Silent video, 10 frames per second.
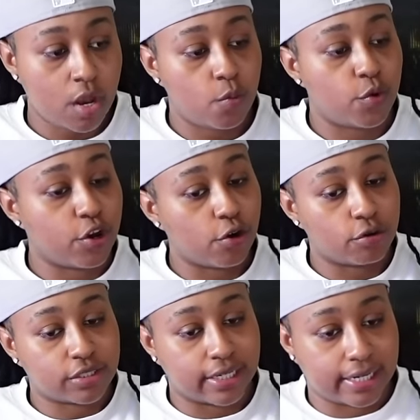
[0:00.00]
We're going to
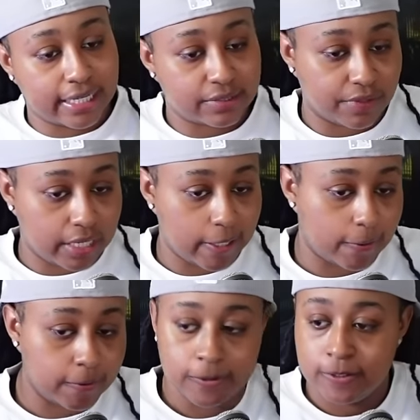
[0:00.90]
go to the next
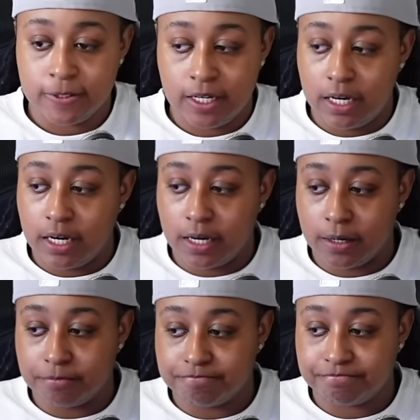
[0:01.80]
video.
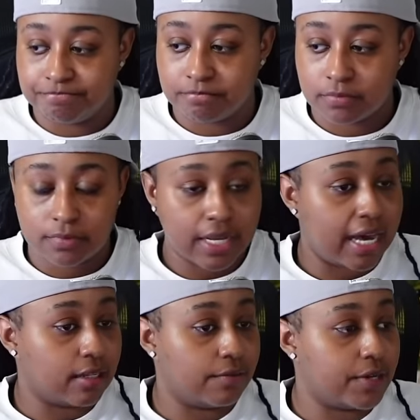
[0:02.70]
Um,
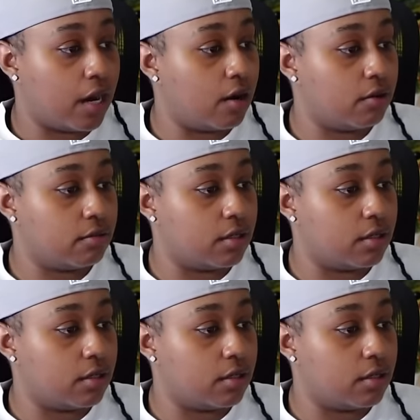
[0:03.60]
I love y'all.